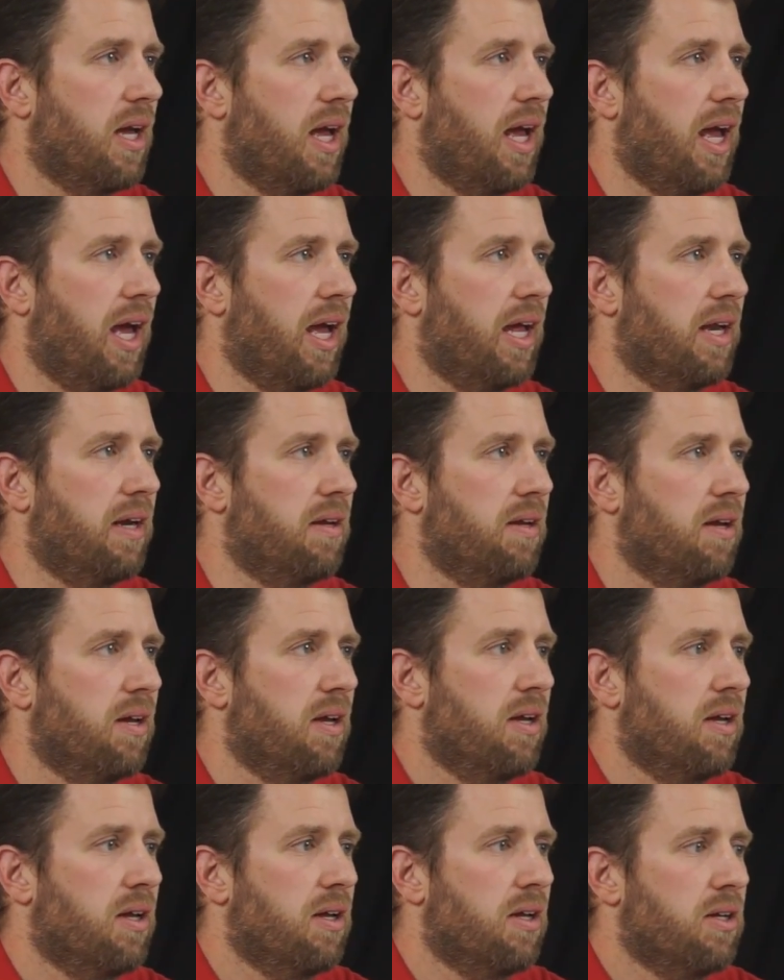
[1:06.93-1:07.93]
And
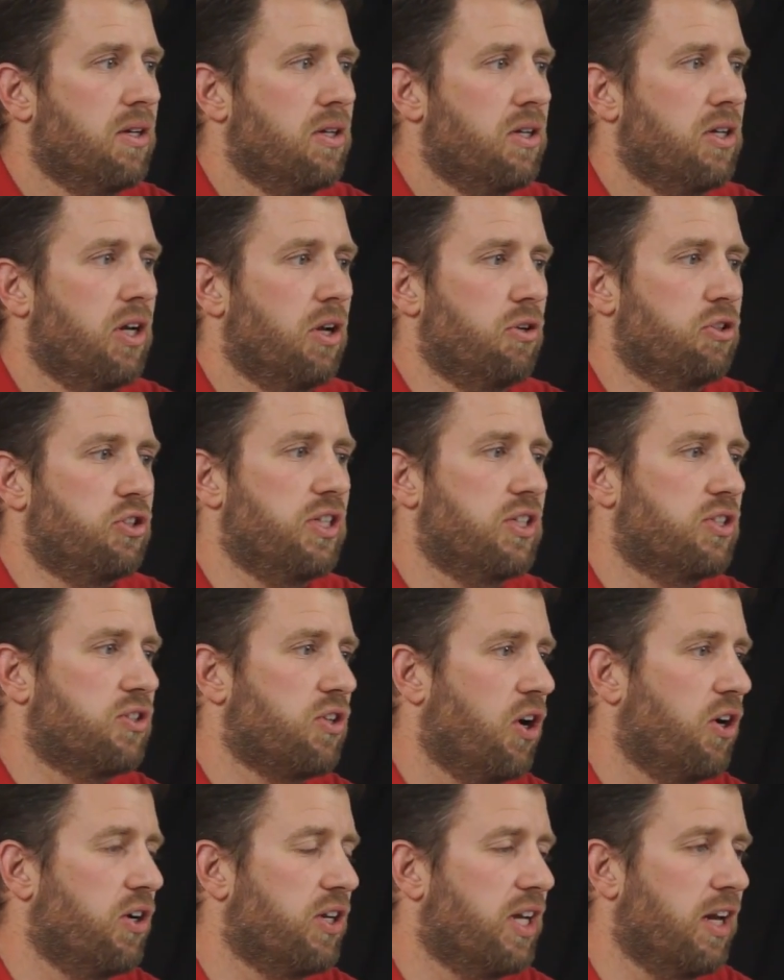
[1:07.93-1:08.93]
you know, she
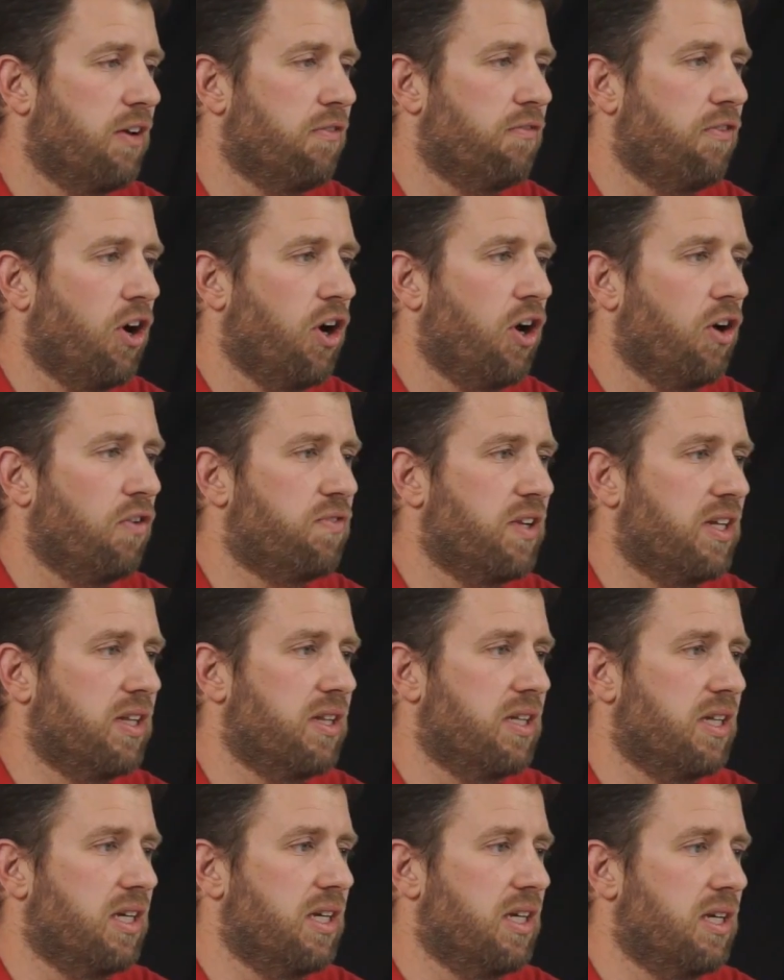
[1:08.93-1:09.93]
started to get involved
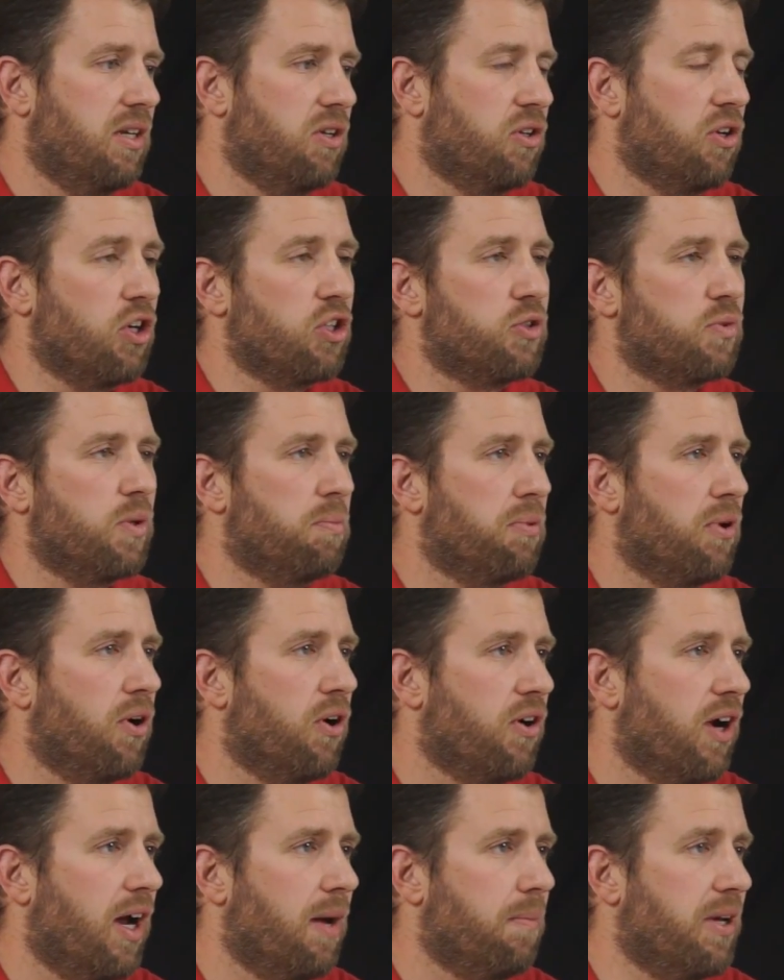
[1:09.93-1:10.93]
in the nursery
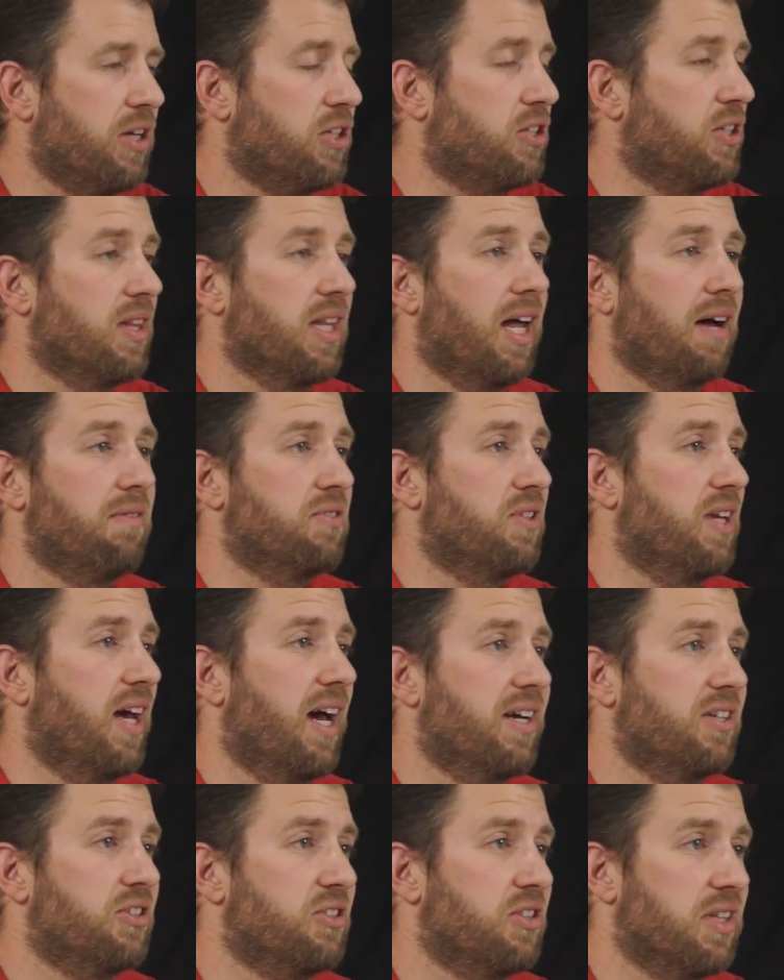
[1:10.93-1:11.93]
program, and she loves
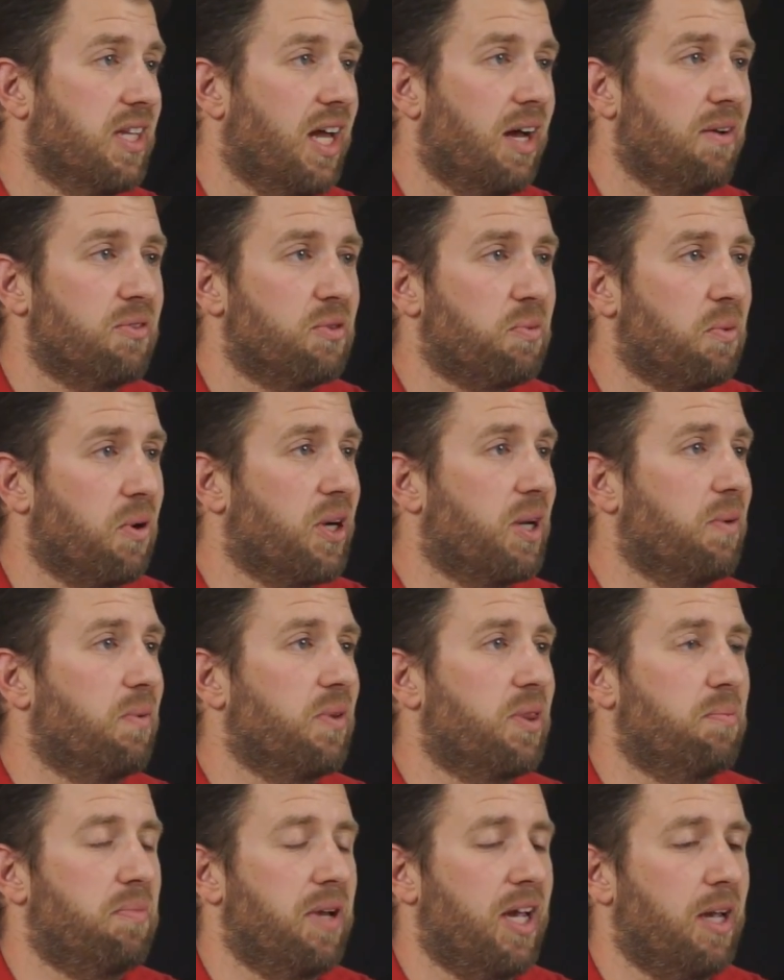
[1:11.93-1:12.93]
that. She loves working
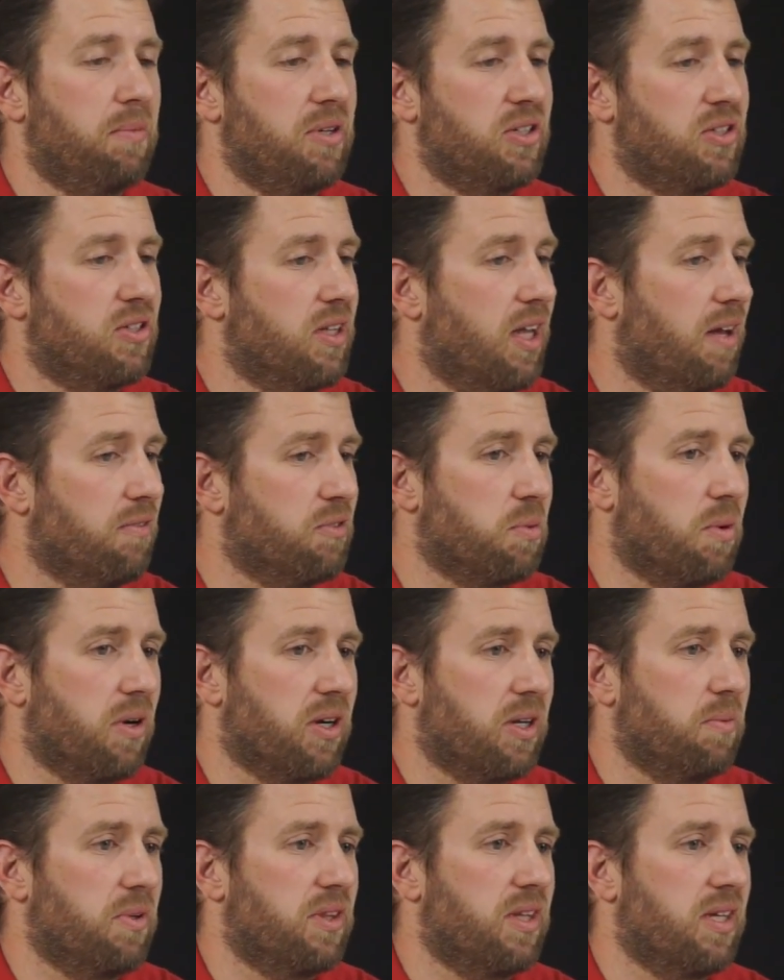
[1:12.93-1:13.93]
with the baby. She loves
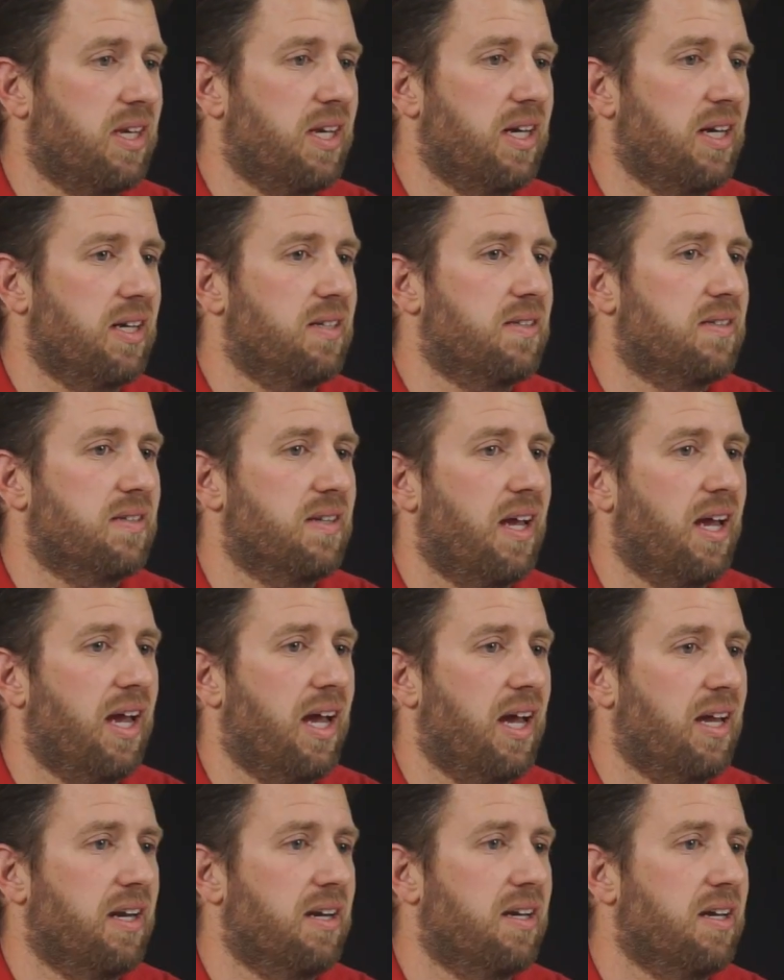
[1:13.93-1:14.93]
working with the kids.
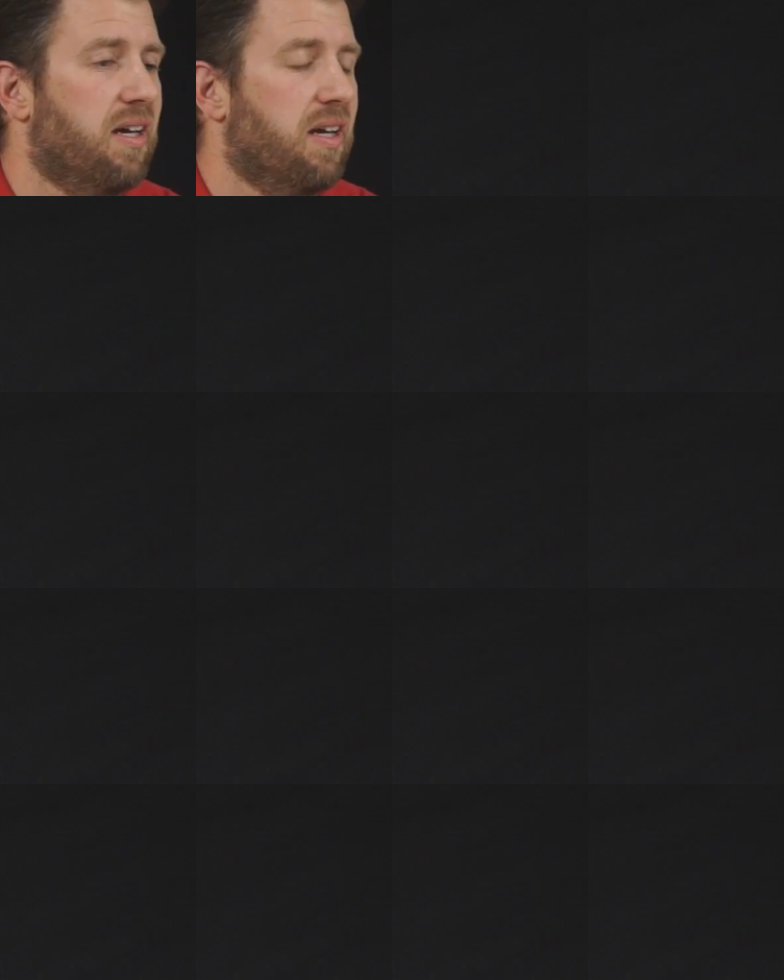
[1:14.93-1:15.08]
And